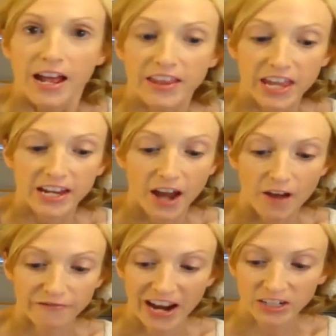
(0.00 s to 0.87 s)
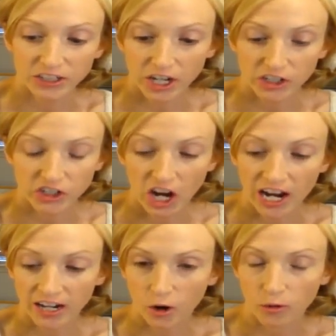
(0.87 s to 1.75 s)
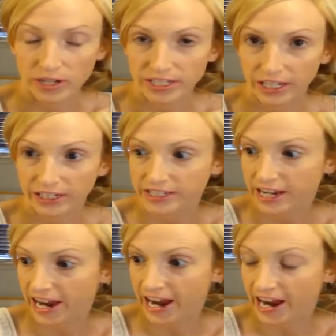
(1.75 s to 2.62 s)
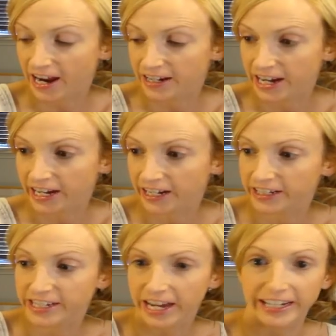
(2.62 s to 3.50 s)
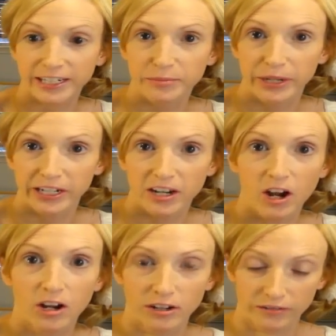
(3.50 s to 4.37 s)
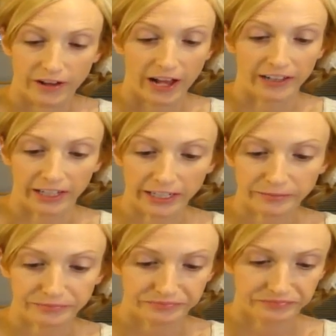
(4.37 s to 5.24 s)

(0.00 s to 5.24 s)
And then, final touch, I always like to add a tiny bit of highlight.